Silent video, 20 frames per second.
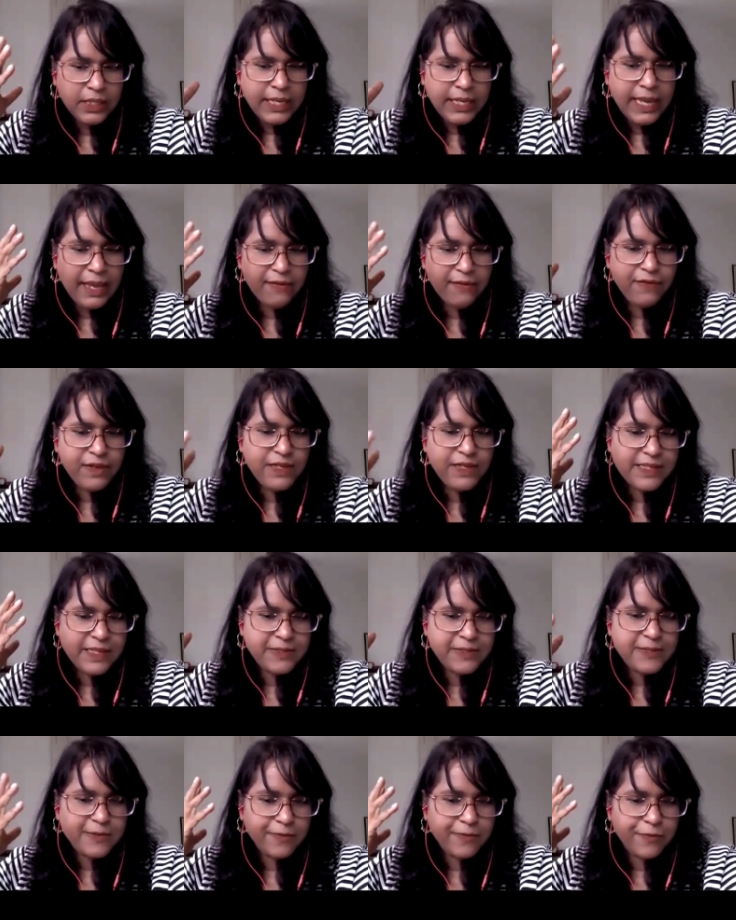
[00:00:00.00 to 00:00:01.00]
heavy
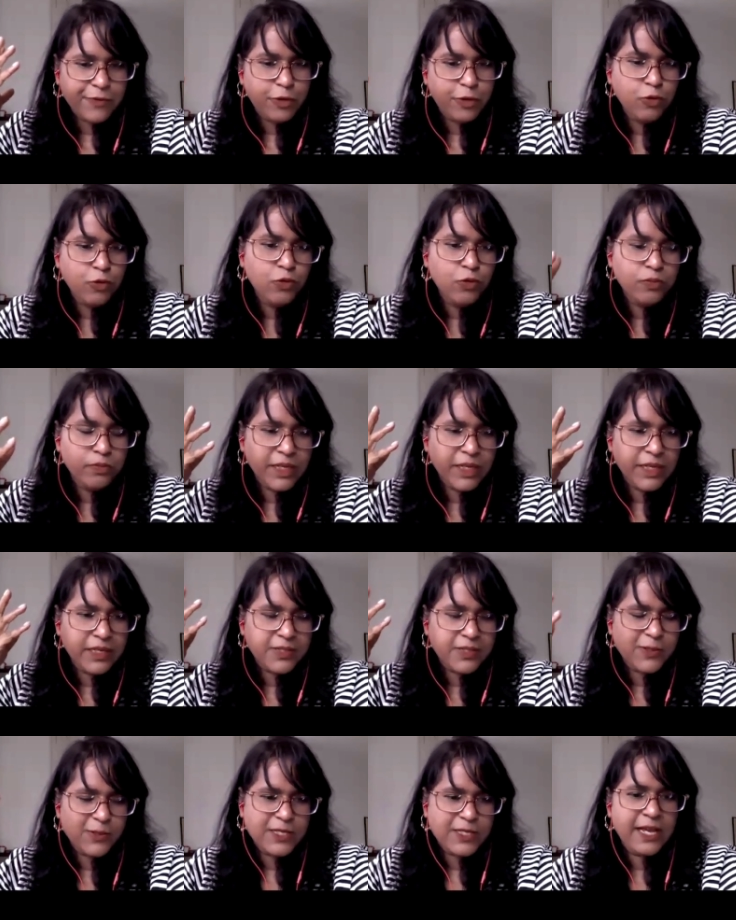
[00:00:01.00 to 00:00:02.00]
sense of doom in a
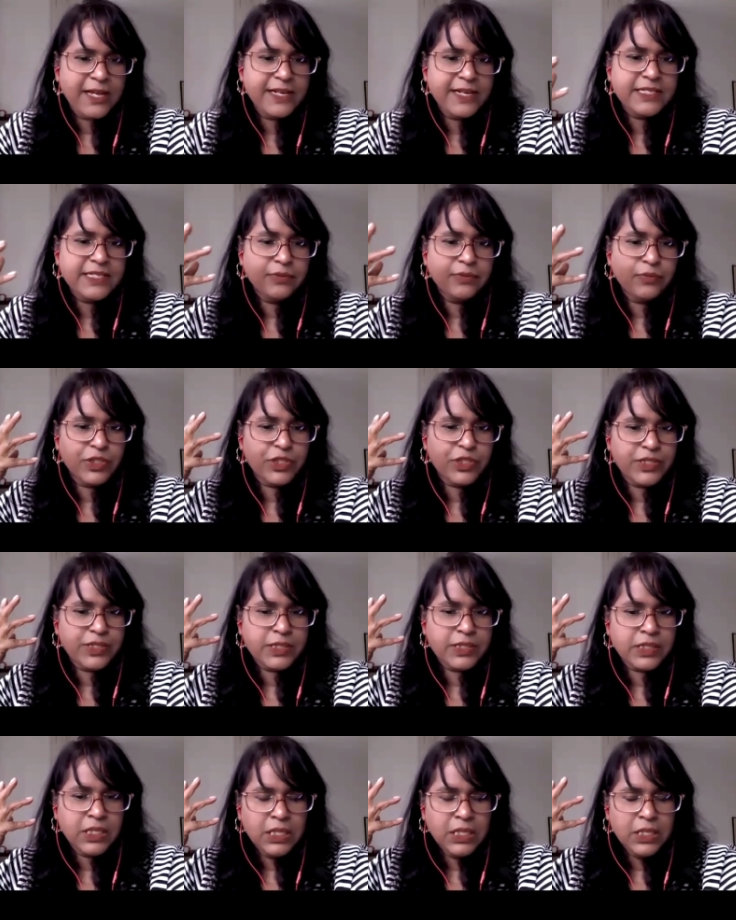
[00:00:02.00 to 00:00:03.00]
society which
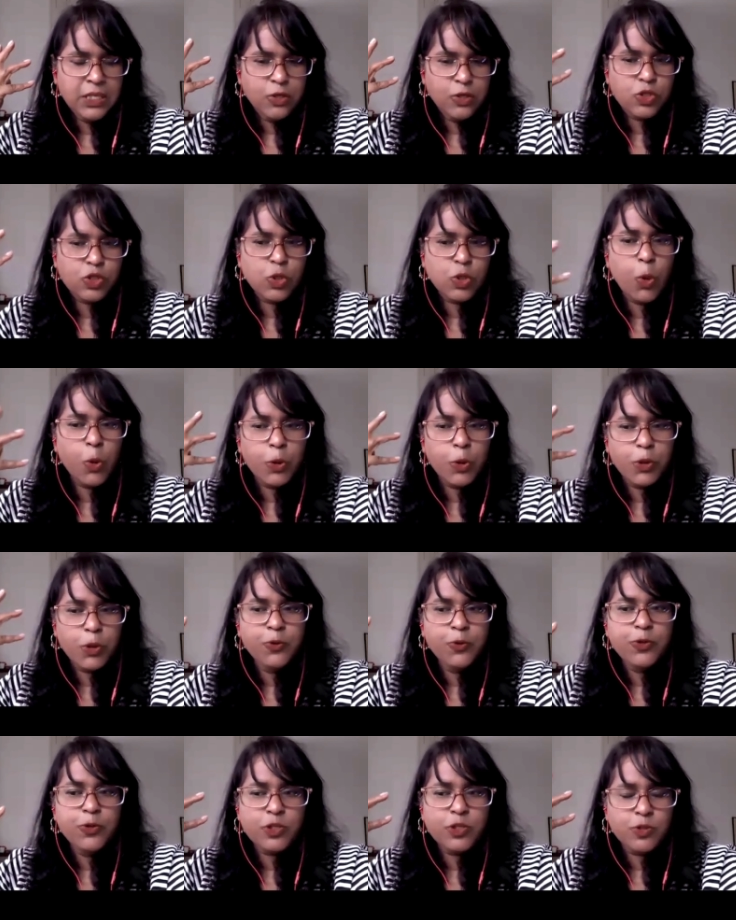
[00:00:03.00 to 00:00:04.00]
is so
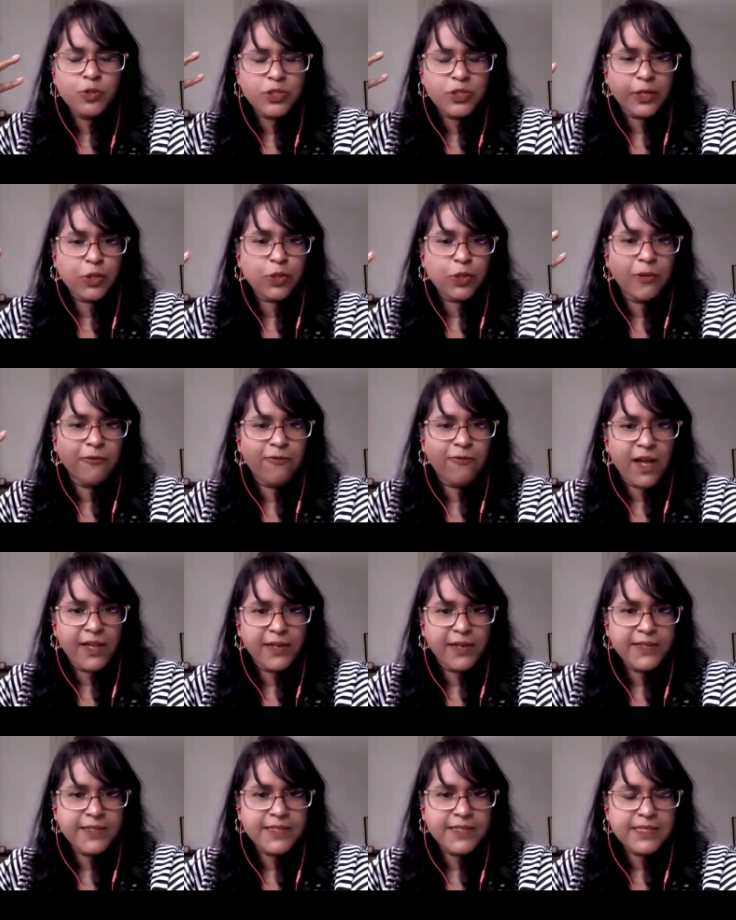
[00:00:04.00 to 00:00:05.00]
used to sexual
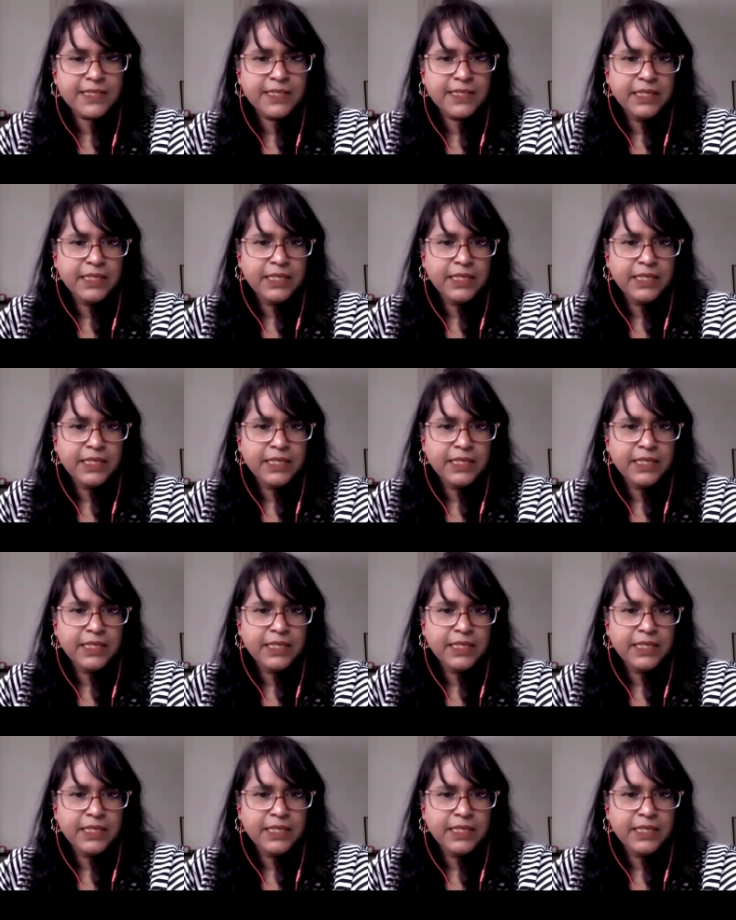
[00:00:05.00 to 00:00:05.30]
violence